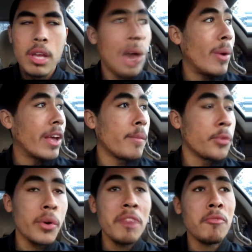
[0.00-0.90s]
I wake up
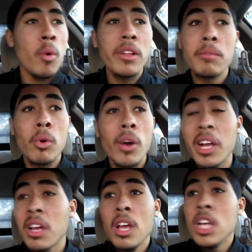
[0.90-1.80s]
3, 4 in the
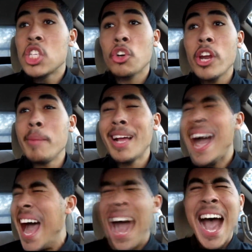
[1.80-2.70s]
morning screaming,
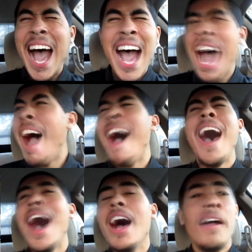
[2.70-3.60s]

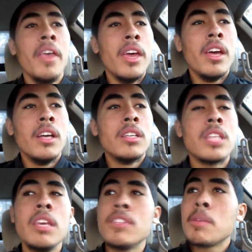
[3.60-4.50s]
ah!
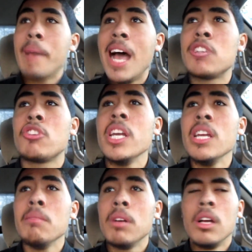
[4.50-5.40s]
Steve, it's a bad
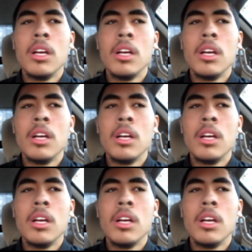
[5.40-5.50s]
dream.